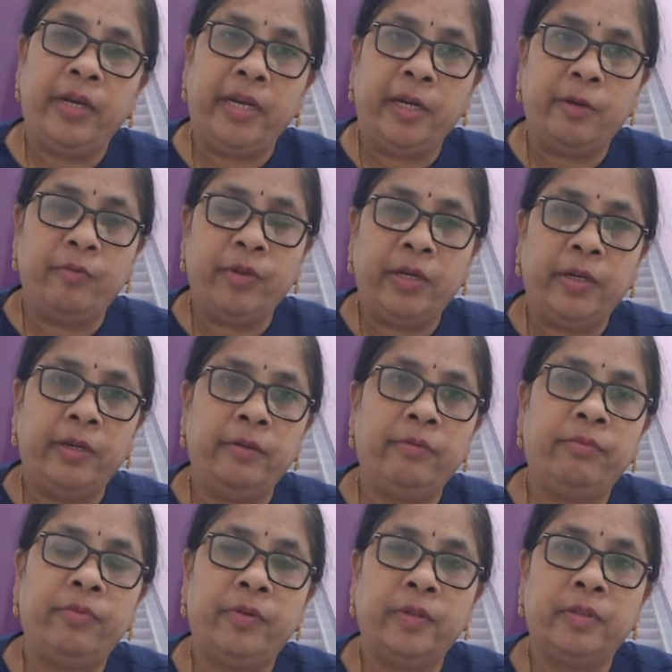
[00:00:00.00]
innovative
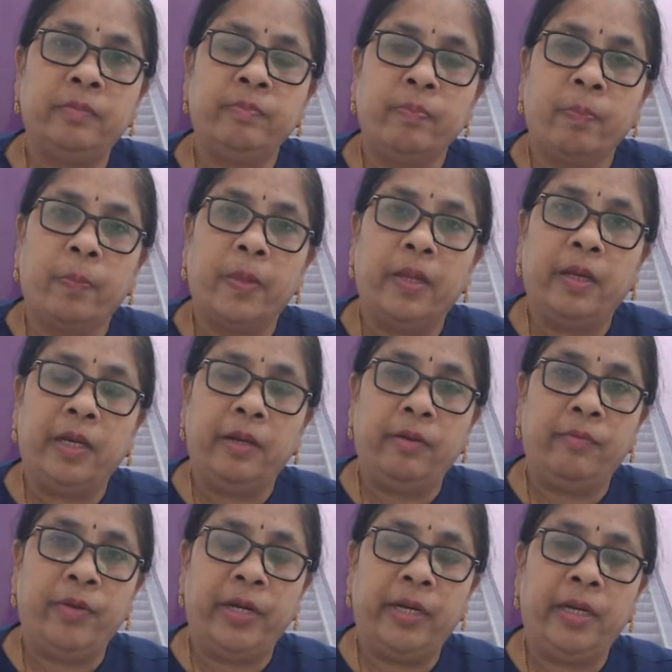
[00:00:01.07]

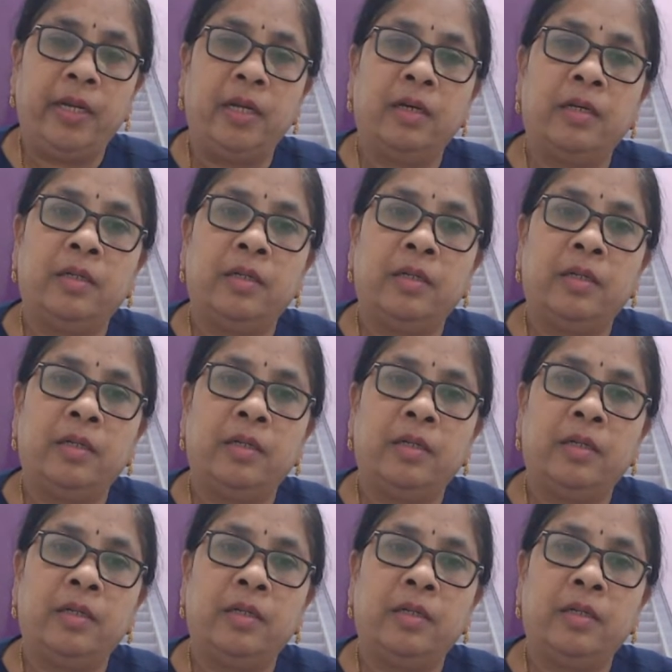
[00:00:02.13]
and very